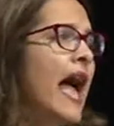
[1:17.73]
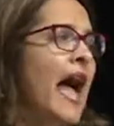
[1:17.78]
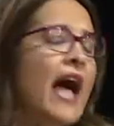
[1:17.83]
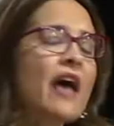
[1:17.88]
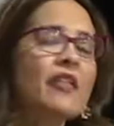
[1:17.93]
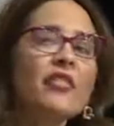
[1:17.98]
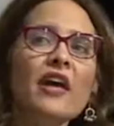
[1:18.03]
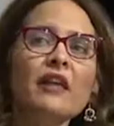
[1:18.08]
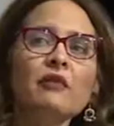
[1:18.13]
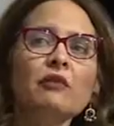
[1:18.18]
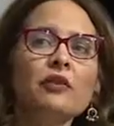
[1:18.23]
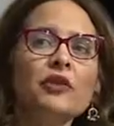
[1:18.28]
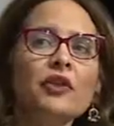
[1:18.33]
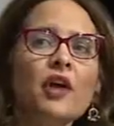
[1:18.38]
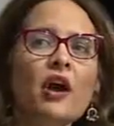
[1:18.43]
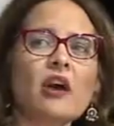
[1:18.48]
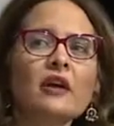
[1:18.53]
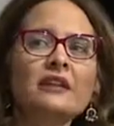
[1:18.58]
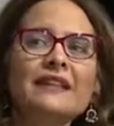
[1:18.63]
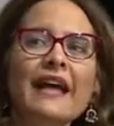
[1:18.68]
And then
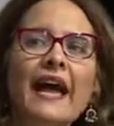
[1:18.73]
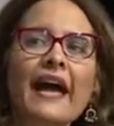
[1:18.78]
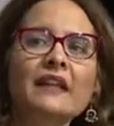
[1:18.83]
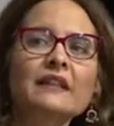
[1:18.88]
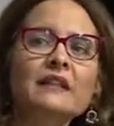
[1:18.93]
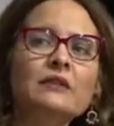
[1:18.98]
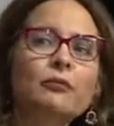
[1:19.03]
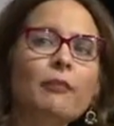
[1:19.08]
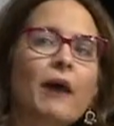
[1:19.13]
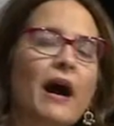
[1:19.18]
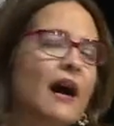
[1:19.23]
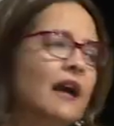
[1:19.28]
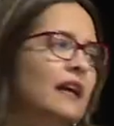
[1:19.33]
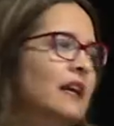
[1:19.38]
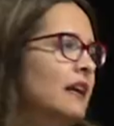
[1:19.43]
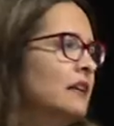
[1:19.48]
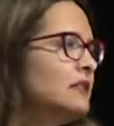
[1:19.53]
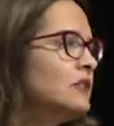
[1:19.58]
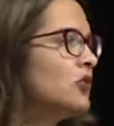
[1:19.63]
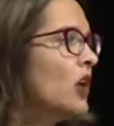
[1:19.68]
third, end by
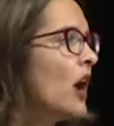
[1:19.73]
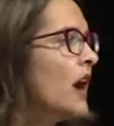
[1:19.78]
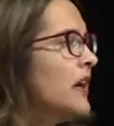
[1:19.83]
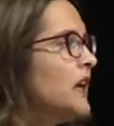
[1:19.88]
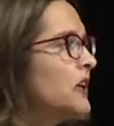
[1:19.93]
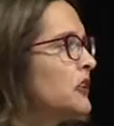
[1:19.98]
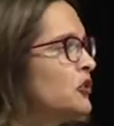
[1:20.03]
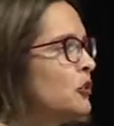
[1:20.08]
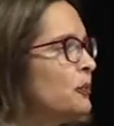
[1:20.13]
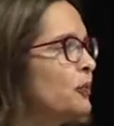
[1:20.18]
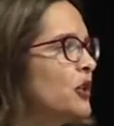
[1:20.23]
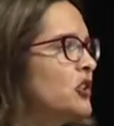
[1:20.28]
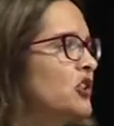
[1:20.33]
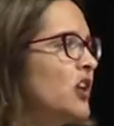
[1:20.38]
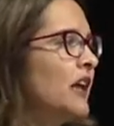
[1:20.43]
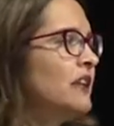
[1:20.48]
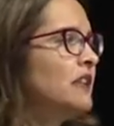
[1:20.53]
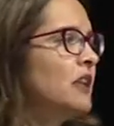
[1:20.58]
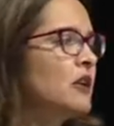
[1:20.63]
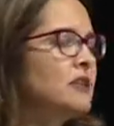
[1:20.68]
trying to
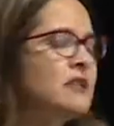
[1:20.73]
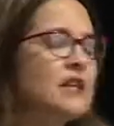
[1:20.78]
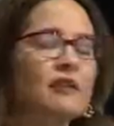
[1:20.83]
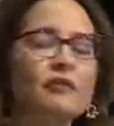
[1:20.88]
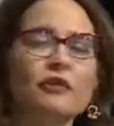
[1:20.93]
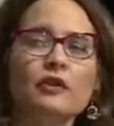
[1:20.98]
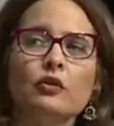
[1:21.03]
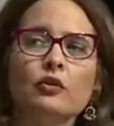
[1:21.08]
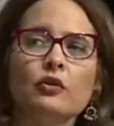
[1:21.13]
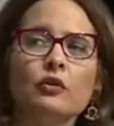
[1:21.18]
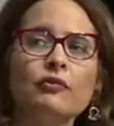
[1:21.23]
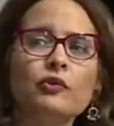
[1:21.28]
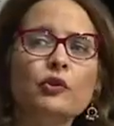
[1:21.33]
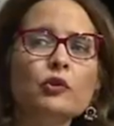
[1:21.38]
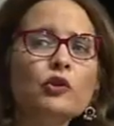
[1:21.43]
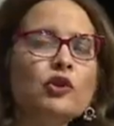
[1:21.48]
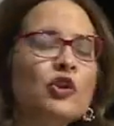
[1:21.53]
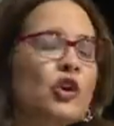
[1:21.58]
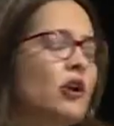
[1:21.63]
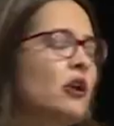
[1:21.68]
project ourselves into the
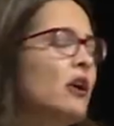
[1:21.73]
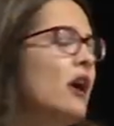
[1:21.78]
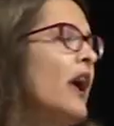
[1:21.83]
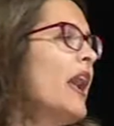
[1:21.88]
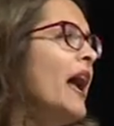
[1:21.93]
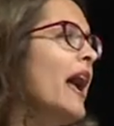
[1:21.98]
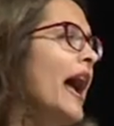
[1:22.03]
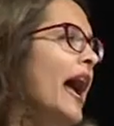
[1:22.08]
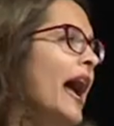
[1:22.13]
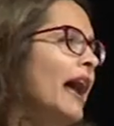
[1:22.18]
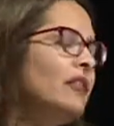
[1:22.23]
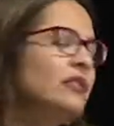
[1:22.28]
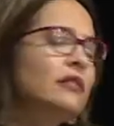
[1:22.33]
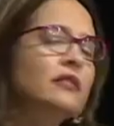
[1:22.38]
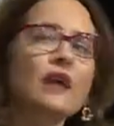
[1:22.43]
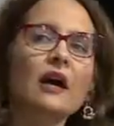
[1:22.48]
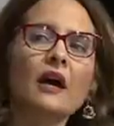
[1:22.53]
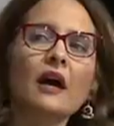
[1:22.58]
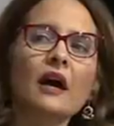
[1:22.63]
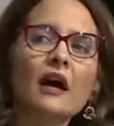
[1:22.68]
future and
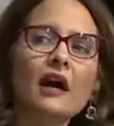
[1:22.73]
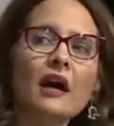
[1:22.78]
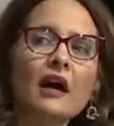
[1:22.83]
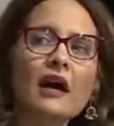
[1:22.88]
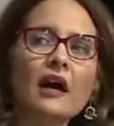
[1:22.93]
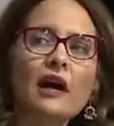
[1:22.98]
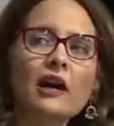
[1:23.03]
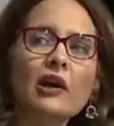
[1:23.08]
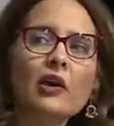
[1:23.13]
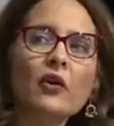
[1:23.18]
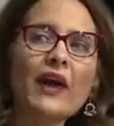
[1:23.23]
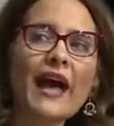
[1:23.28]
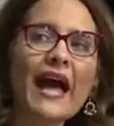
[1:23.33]
look